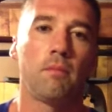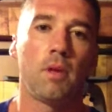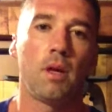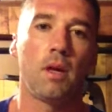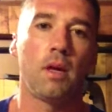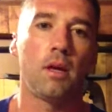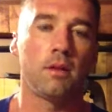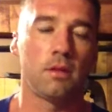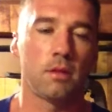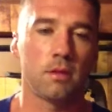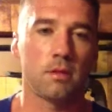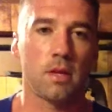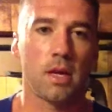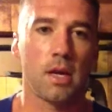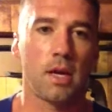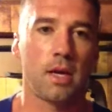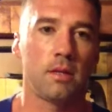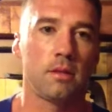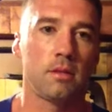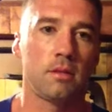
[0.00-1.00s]

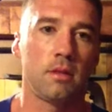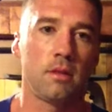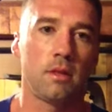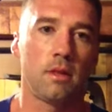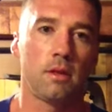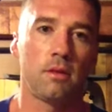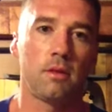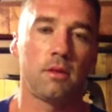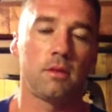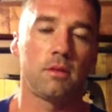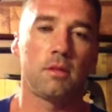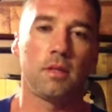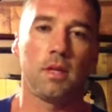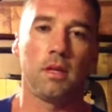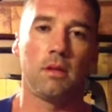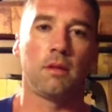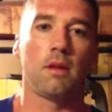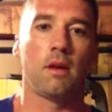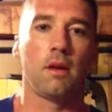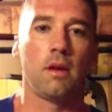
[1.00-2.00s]
undersized. You know, they're
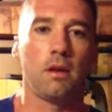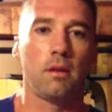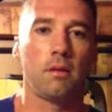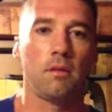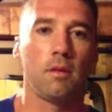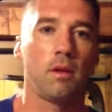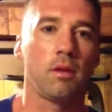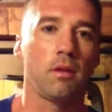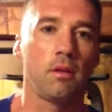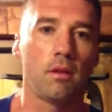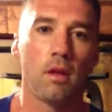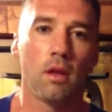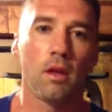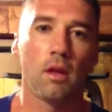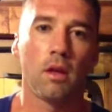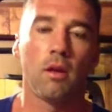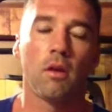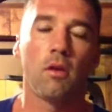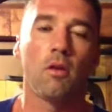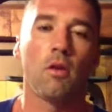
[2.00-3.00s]
still not
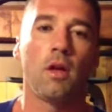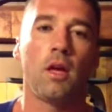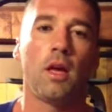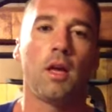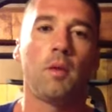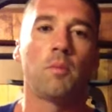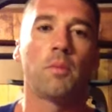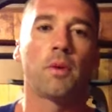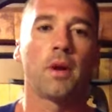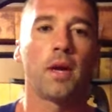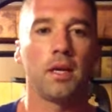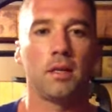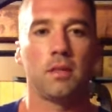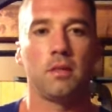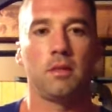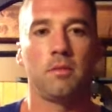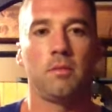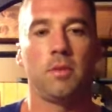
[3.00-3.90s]
impressive,